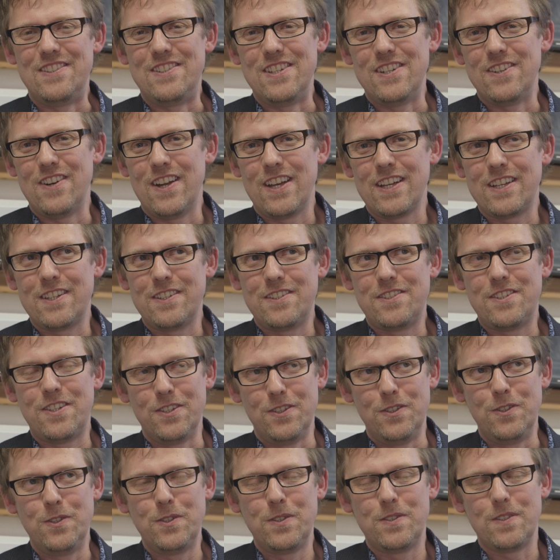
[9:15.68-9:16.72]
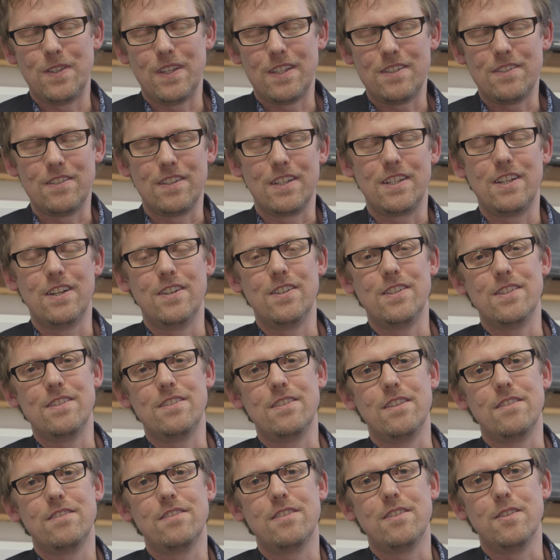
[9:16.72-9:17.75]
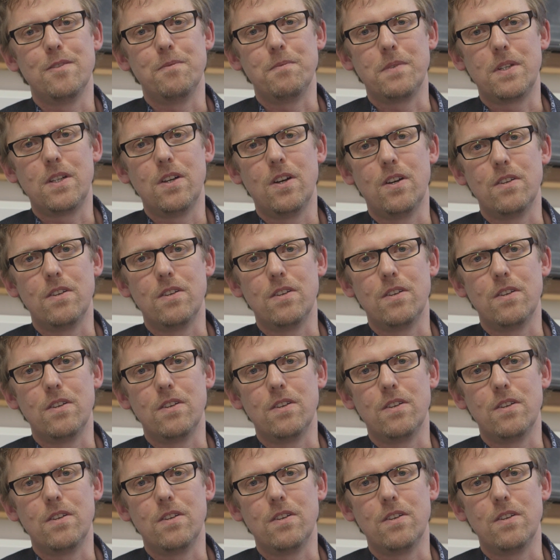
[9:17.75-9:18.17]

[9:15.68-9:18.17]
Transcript: Dirac 2, so that's the current system,